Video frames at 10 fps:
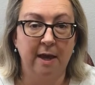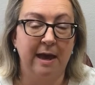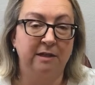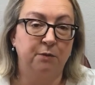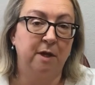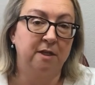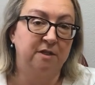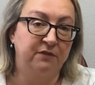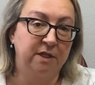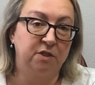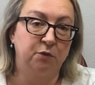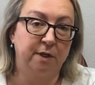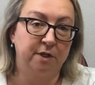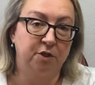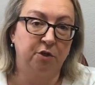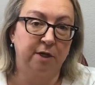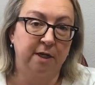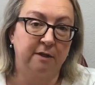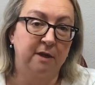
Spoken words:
as well as fees to an attorney.